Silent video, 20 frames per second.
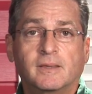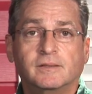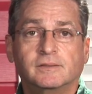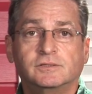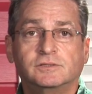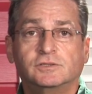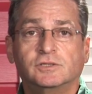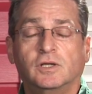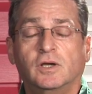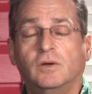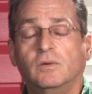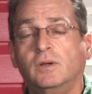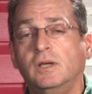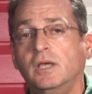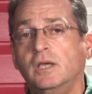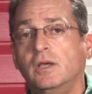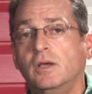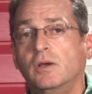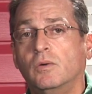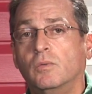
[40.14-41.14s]
So
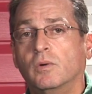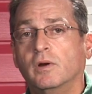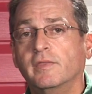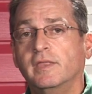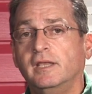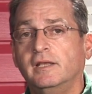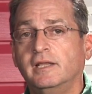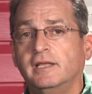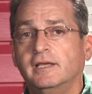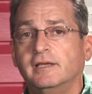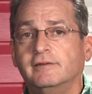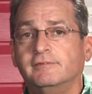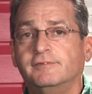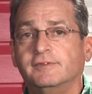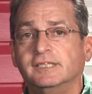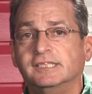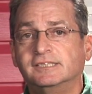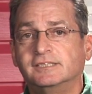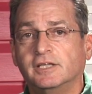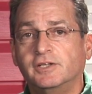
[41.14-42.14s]
where they live
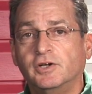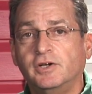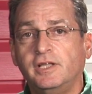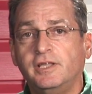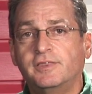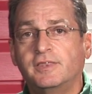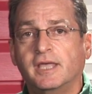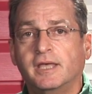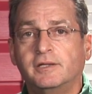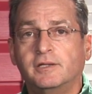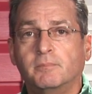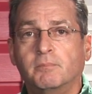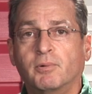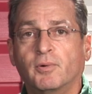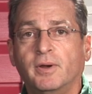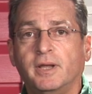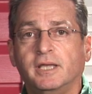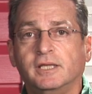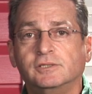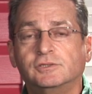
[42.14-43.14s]
is underneath that
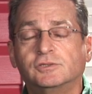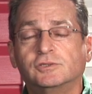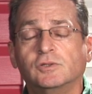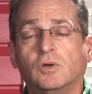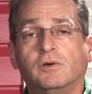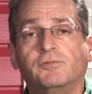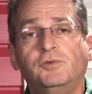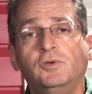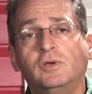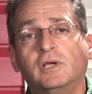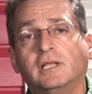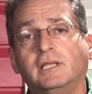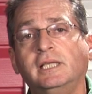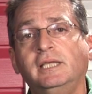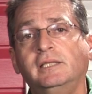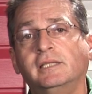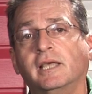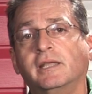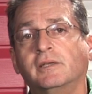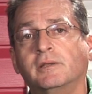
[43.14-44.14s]
debris. So if you
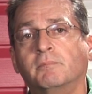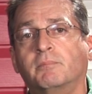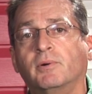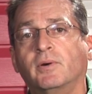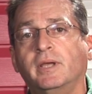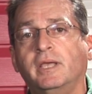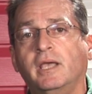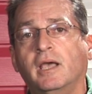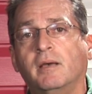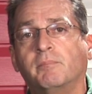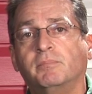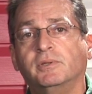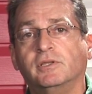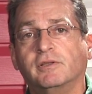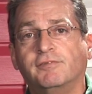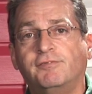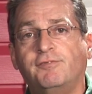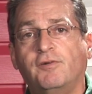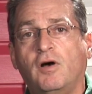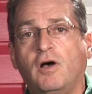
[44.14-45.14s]
clean that debris up in
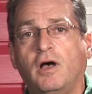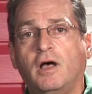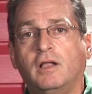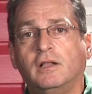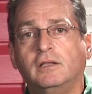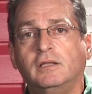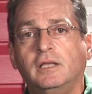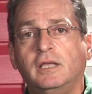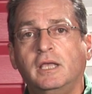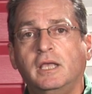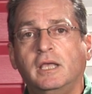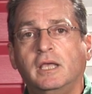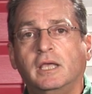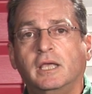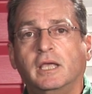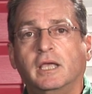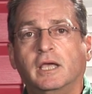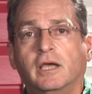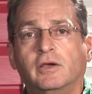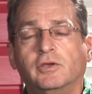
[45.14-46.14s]
the fall,
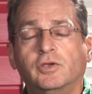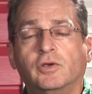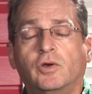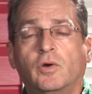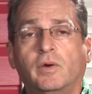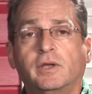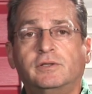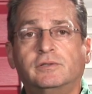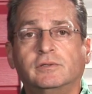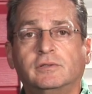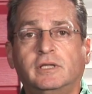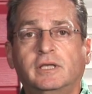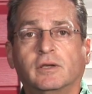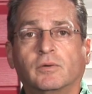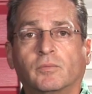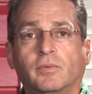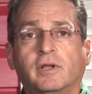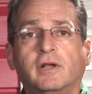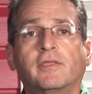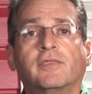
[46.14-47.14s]
uh, you're going to
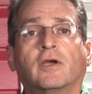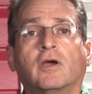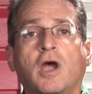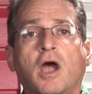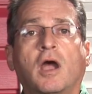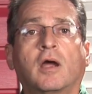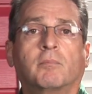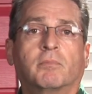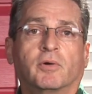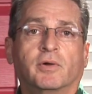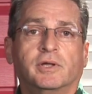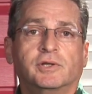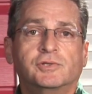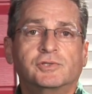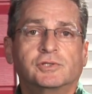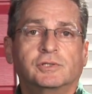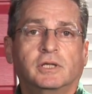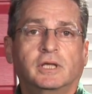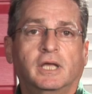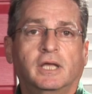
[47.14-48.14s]
get rid of their
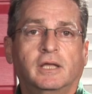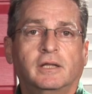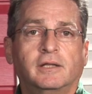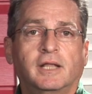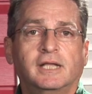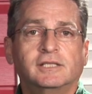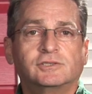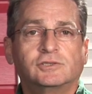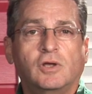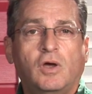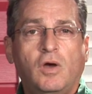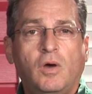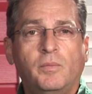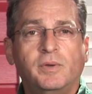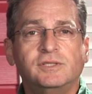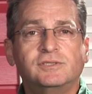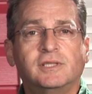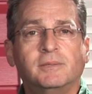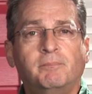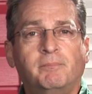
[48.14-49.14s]
harborage, and that's
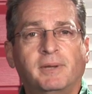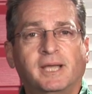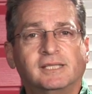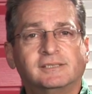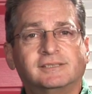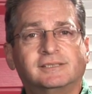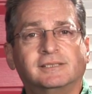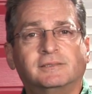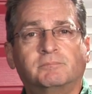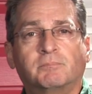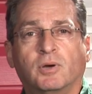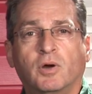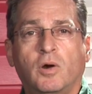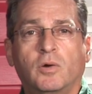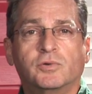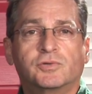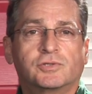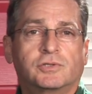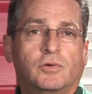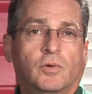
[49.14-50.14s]
always the best
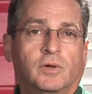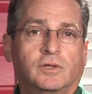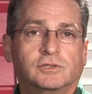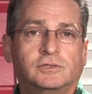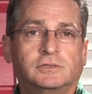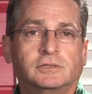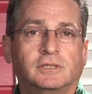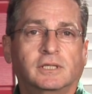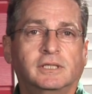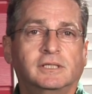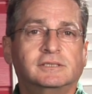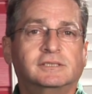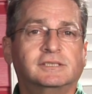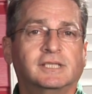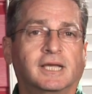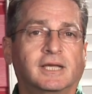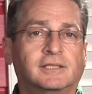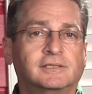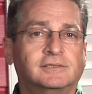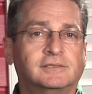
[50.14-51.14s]
approach towards uh,
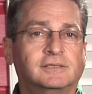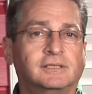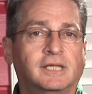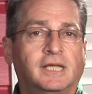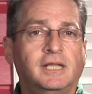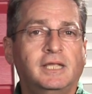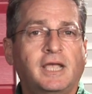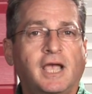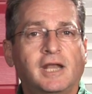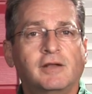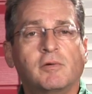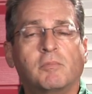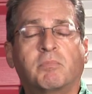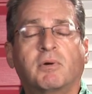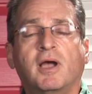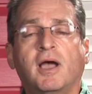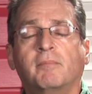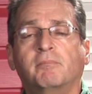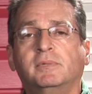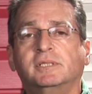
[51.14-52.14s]
insects. Any kind of a
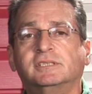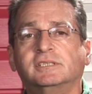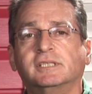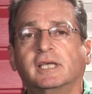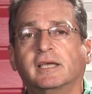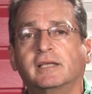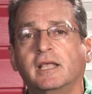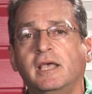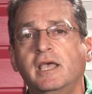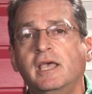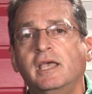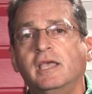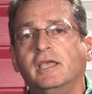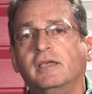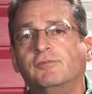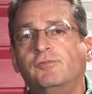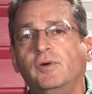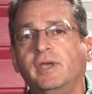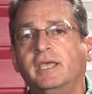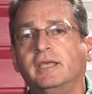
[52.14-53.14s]
problem insect,
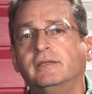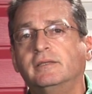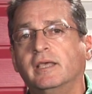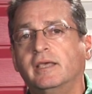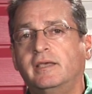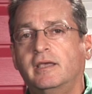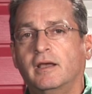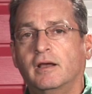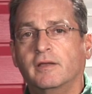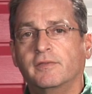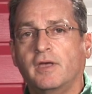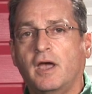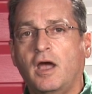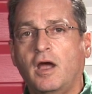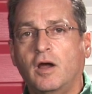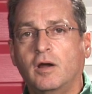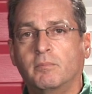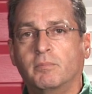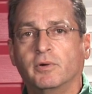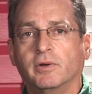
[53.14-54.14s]
if we can take care of the
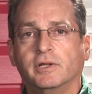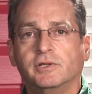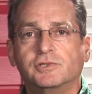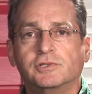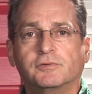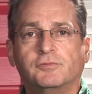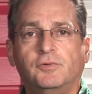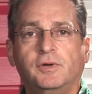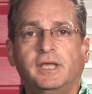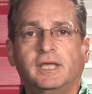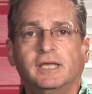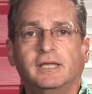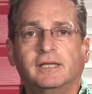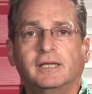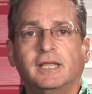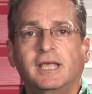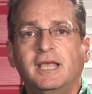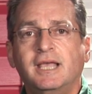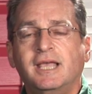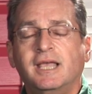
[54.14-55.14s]
harborage, if we
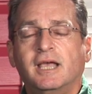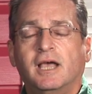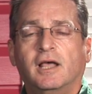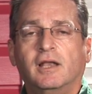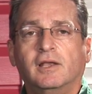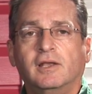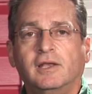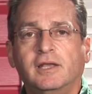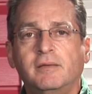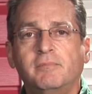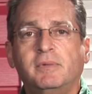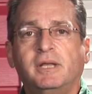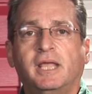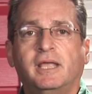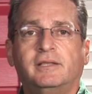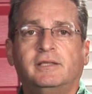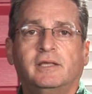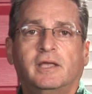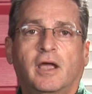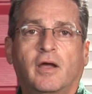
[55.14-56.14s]
can
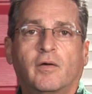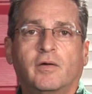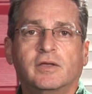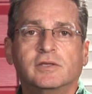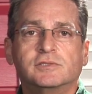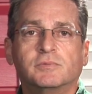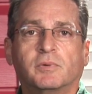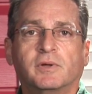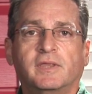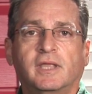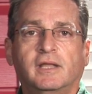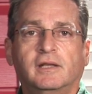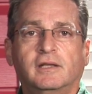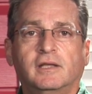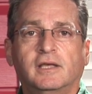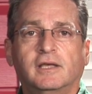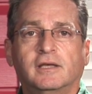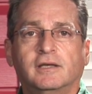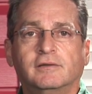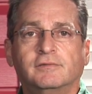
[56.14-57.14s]
eliminate the areas where they
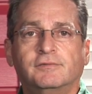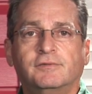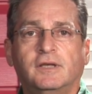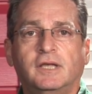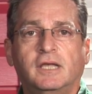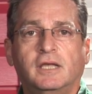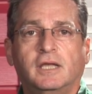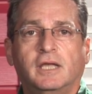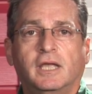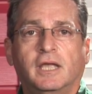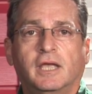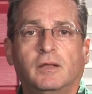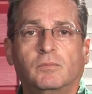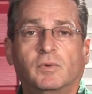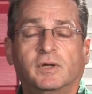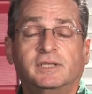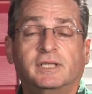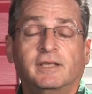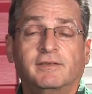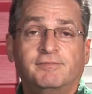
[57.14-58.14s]
live and
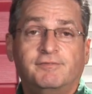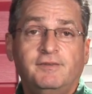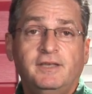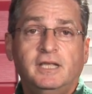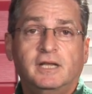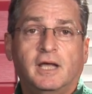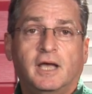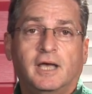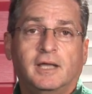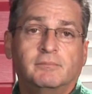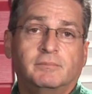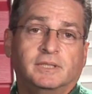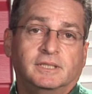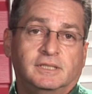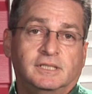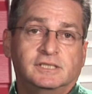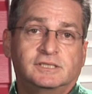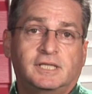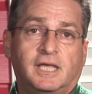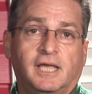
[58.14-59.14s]
what they feed on, but
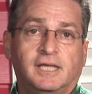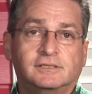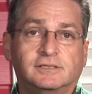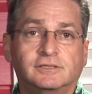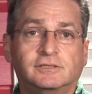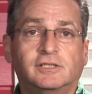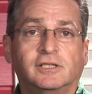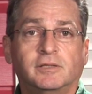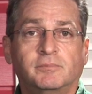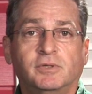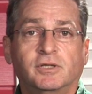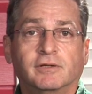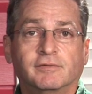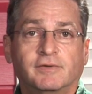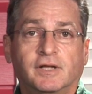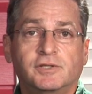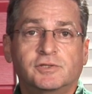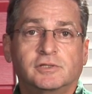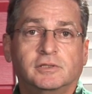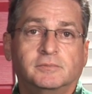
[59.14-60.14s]
in this case it's going to be your
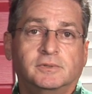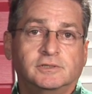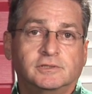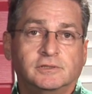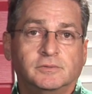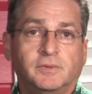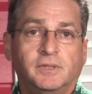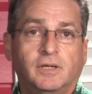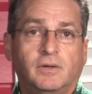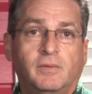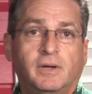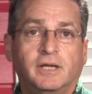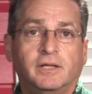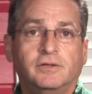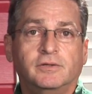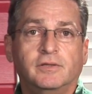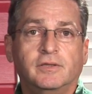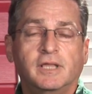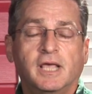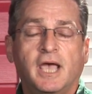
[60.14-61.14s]
vegetables, so we don't want to
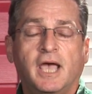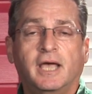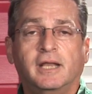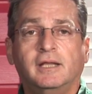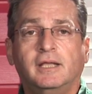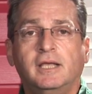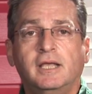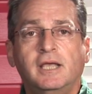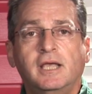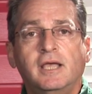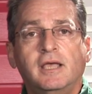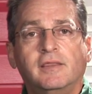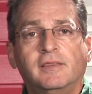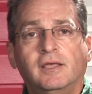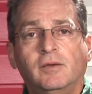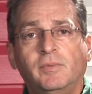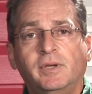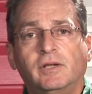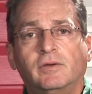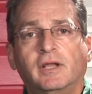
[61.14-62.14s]
do that,
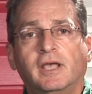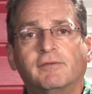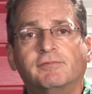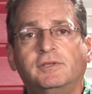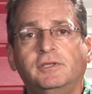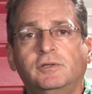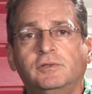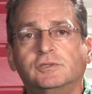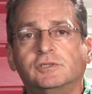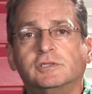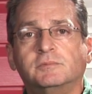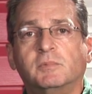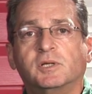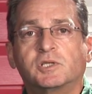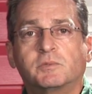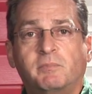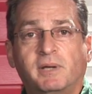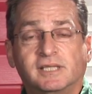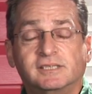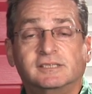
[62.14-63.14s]
then we don't have to use as
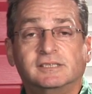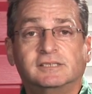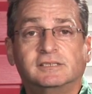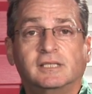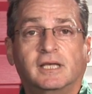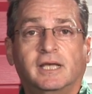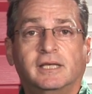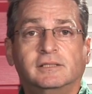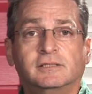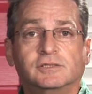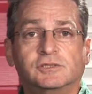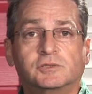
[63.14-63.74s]
much pesticide in the